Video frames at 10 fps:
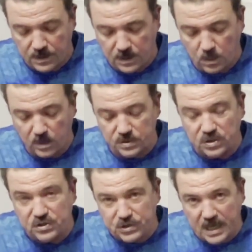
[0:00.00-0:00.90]
you want to
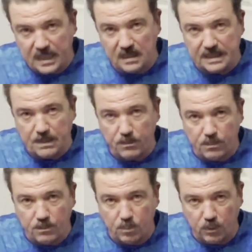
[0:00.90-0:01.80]
gently
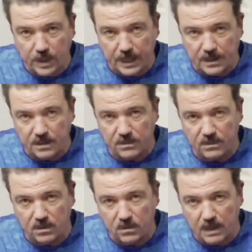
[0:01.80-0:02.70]
break the
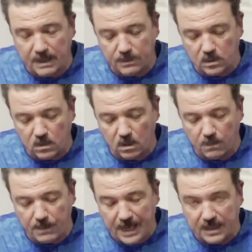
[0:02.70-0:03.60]
crab claw
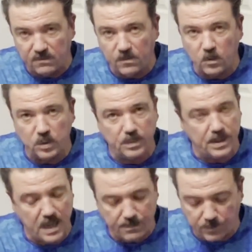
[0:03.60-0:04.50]
back and forth, but
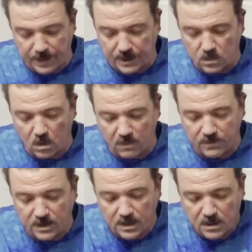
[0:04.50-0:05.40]
not break it off.
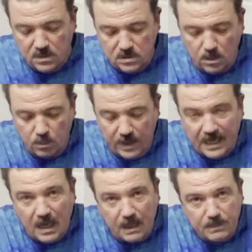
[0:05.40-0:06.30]
So break
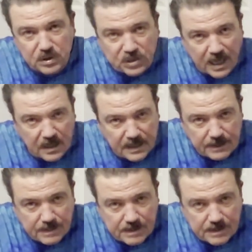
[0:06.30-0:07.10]
up gently,